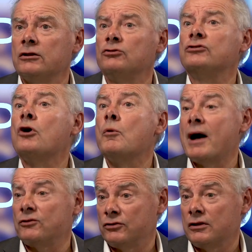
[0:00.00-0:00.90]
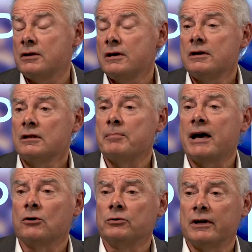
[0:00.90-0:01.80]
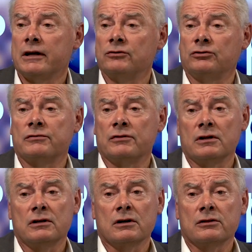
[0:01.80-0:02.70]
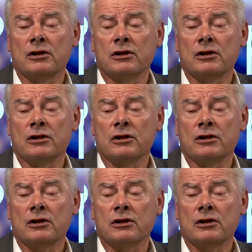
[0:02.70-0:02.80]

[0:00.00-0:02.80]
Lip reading: and it doesn't go back to the bad old days of the